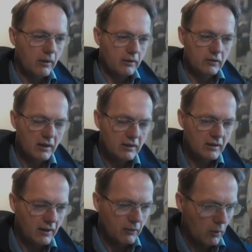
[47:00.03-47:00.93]
The Jesse
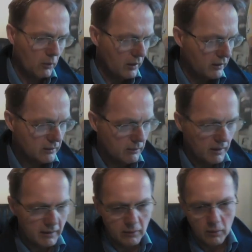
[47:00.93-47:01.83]
Livermore one is an
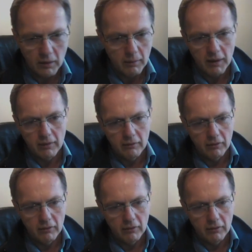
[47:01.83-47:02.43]
amazing one about the